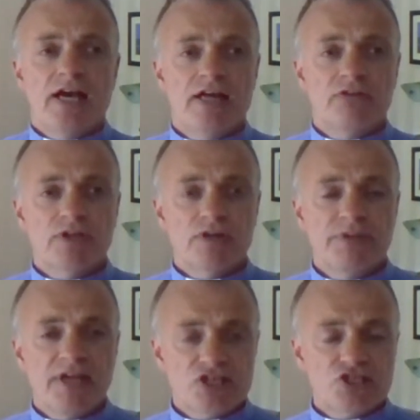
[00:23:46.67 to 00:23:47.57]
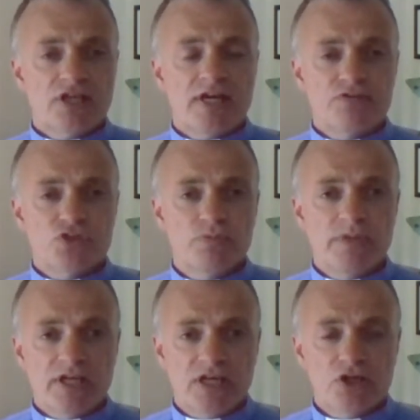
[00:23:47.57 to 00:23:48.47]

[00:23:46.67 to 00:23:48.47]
And we are blessed to have so many